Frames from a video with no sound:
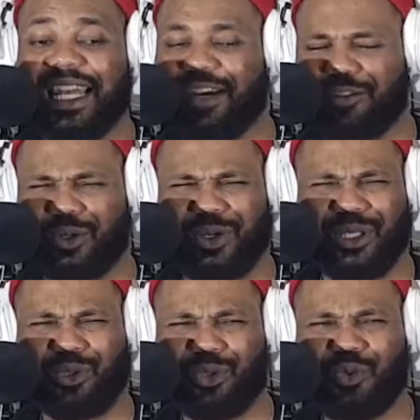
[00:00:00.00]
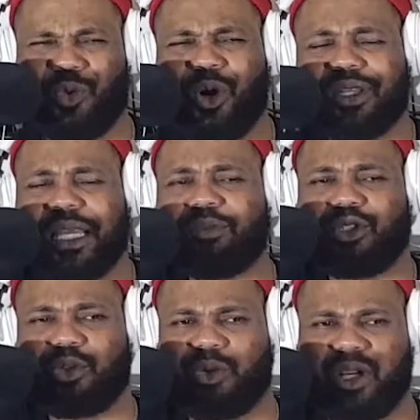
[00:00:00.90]
11 o'clock. Dude, what time
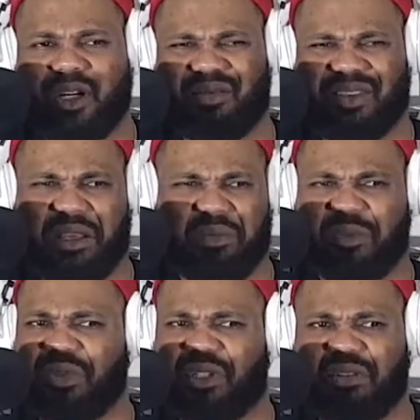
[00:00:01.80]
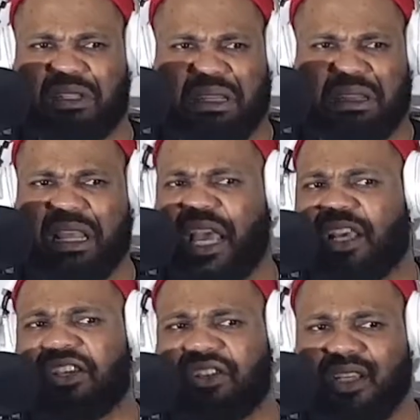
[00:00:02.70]
do you wake up?" I was like, maybe
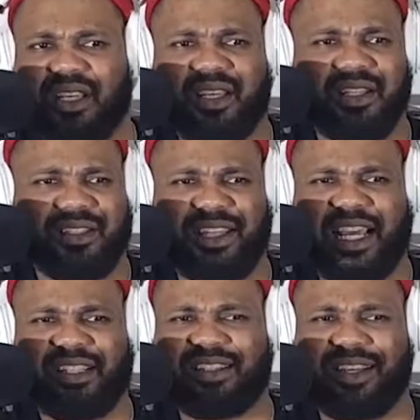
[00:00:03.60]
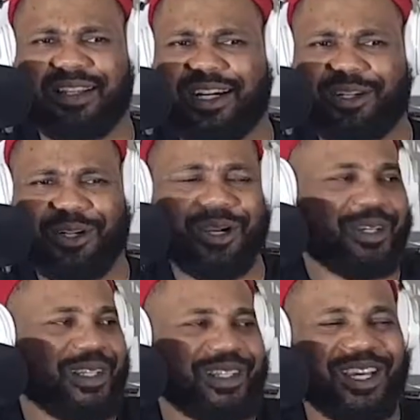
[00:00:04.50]
9ish, 9, 10. I don't
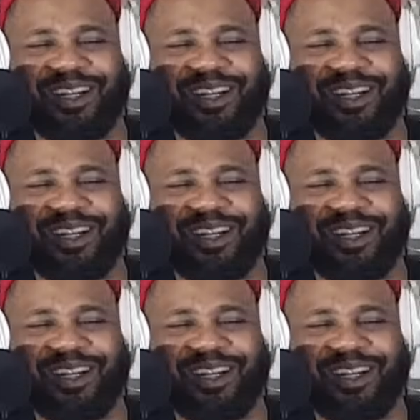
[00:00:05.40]
know.